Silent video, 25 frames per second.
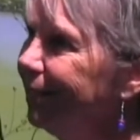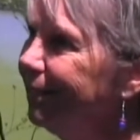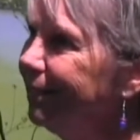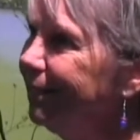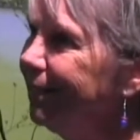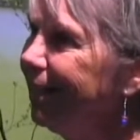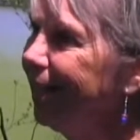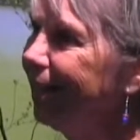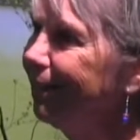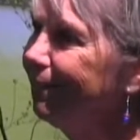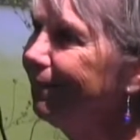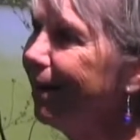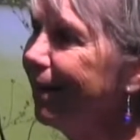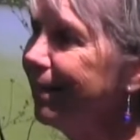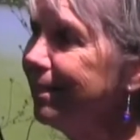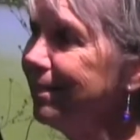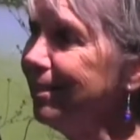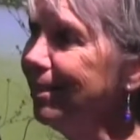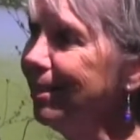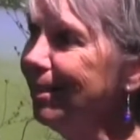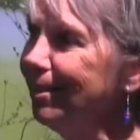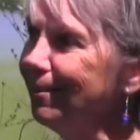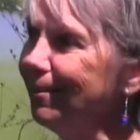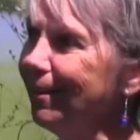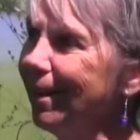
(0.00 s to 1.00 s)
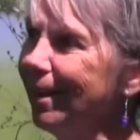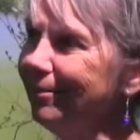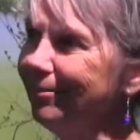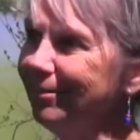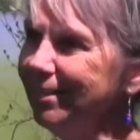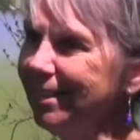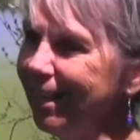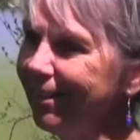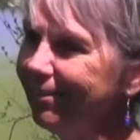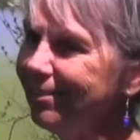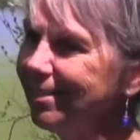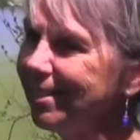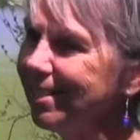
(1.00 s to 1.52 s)
Now, I know I've
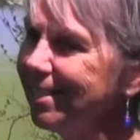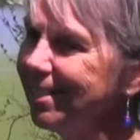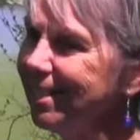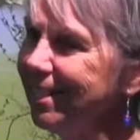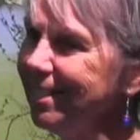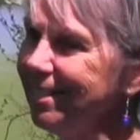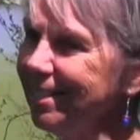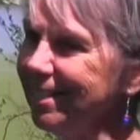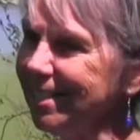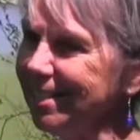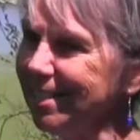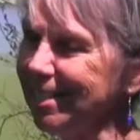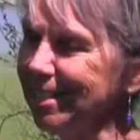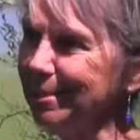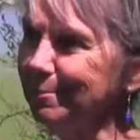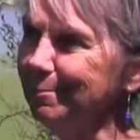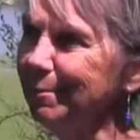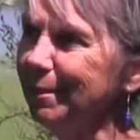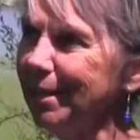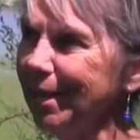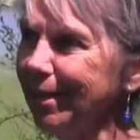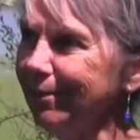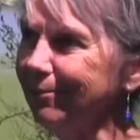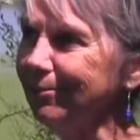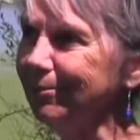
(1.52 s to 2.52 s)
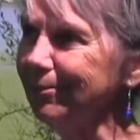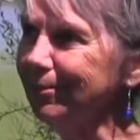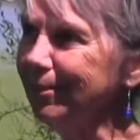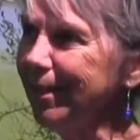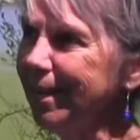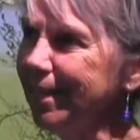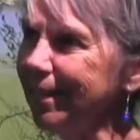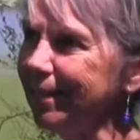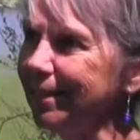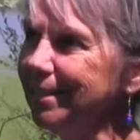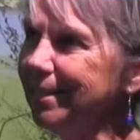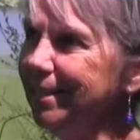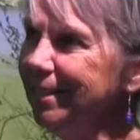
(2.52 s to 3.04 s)
never seen this, but I've
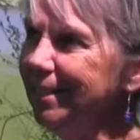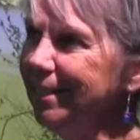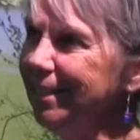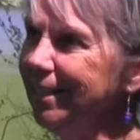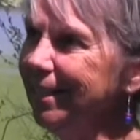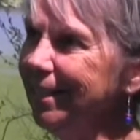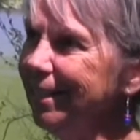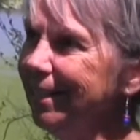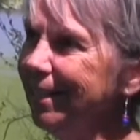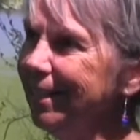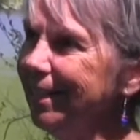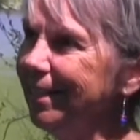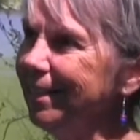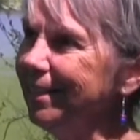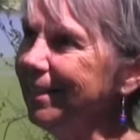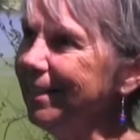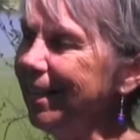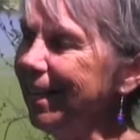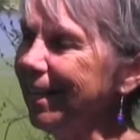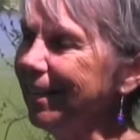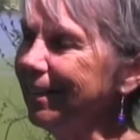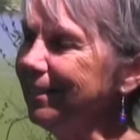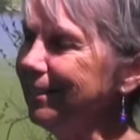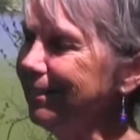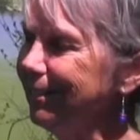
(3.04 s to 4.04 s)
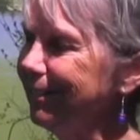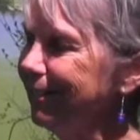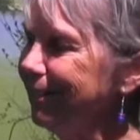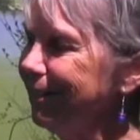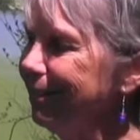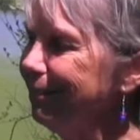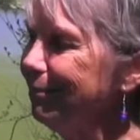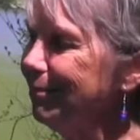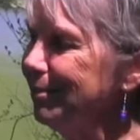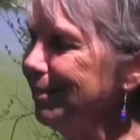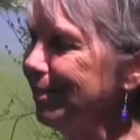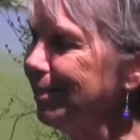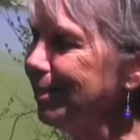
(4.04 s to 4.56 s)
read that
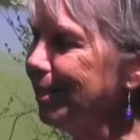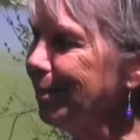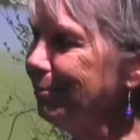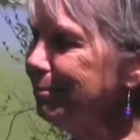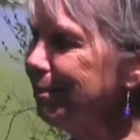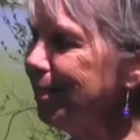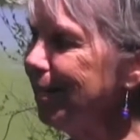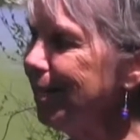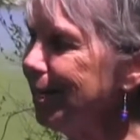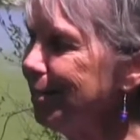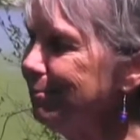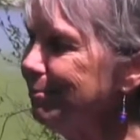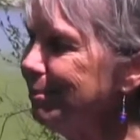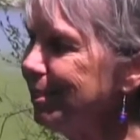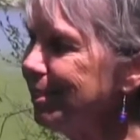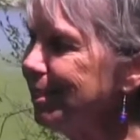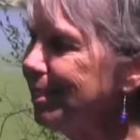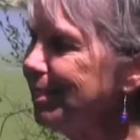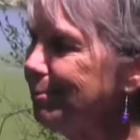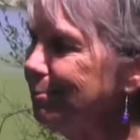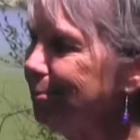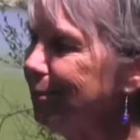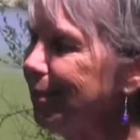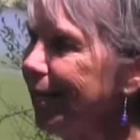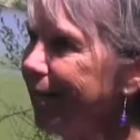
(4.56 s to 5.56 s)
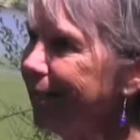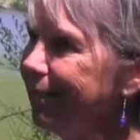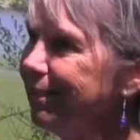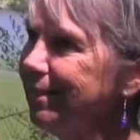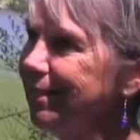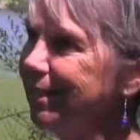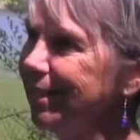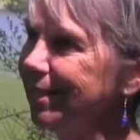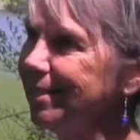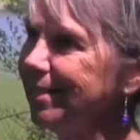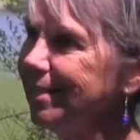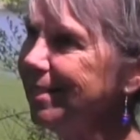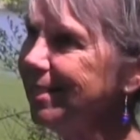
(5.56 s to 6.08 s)
sometimes this plant
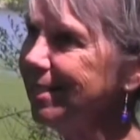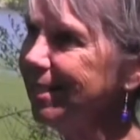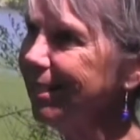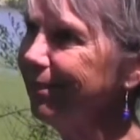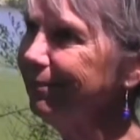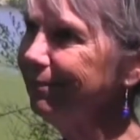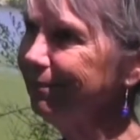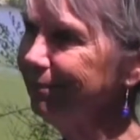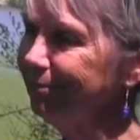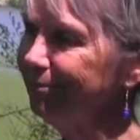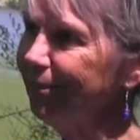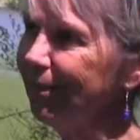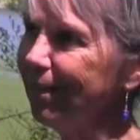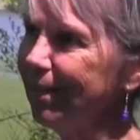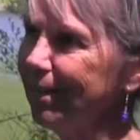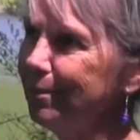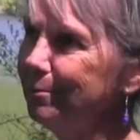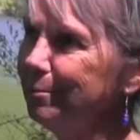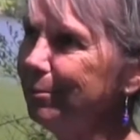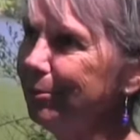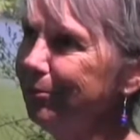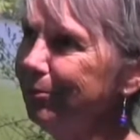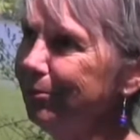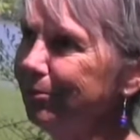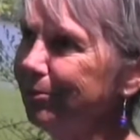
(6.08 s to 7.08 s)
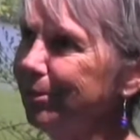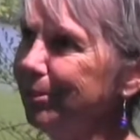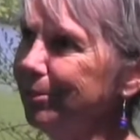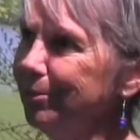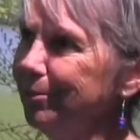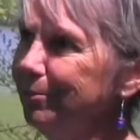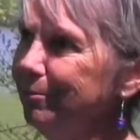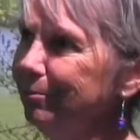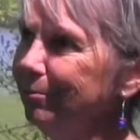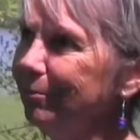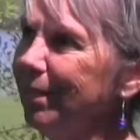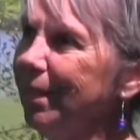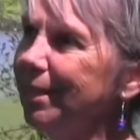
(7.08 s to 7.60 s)
does set viable
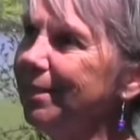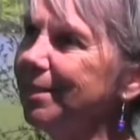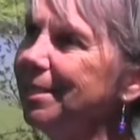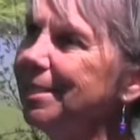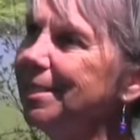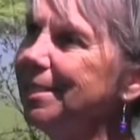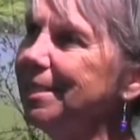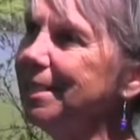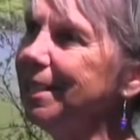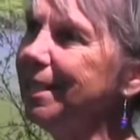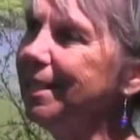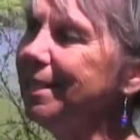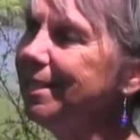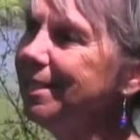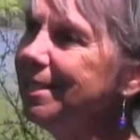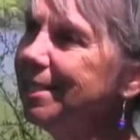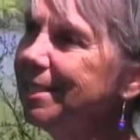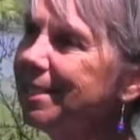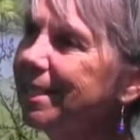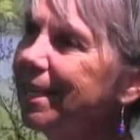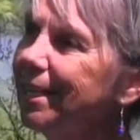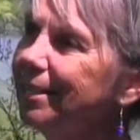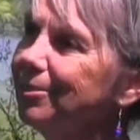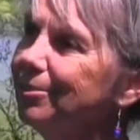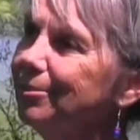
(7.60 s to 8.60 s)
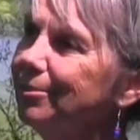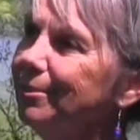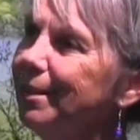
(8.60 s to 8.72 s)
fruit, and the seeds get